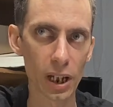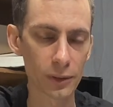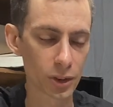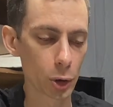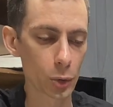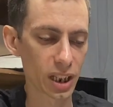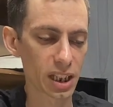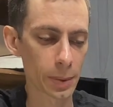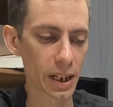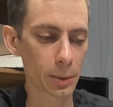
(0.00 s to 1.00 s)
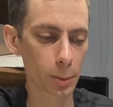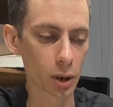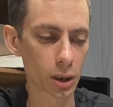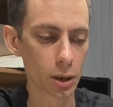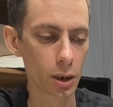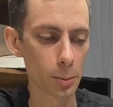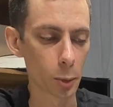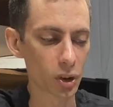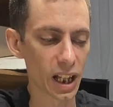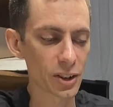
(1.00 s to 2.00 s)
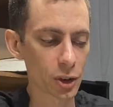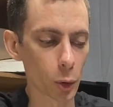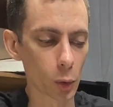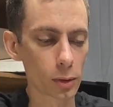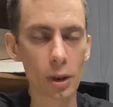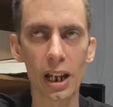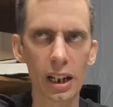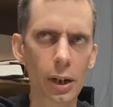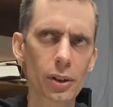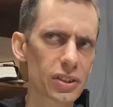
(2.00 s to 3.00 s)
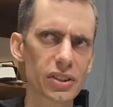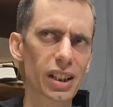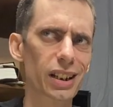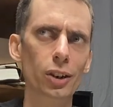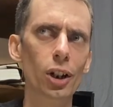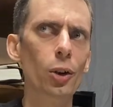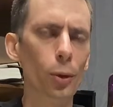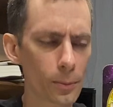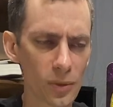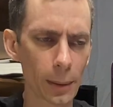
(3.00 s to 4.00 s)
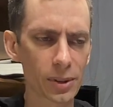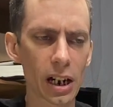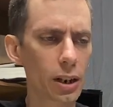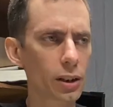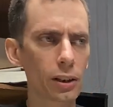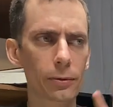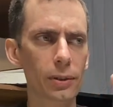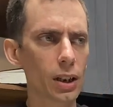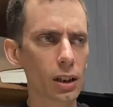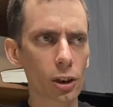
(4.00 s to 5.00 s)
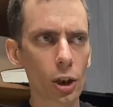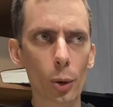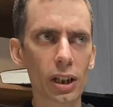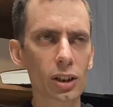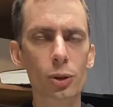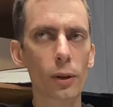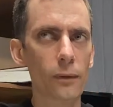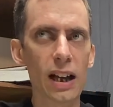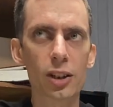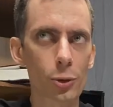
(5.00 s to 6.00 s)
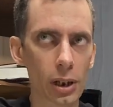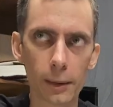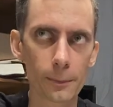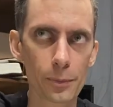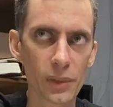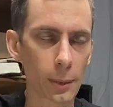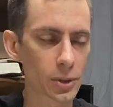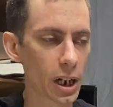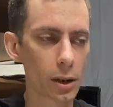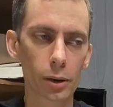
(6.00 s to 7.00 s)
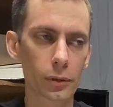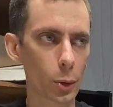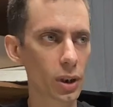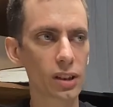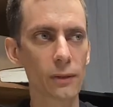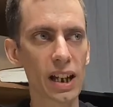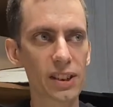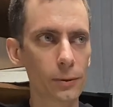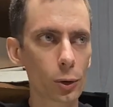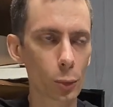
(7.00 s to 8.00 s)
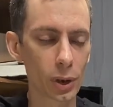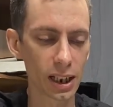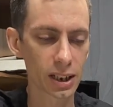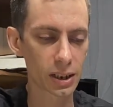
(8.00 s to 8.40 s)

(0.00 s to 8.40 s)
We have to do things by the book, more logical. And Aries is like, no, I'm tired of going to a factory. I'm tired of going to fast food.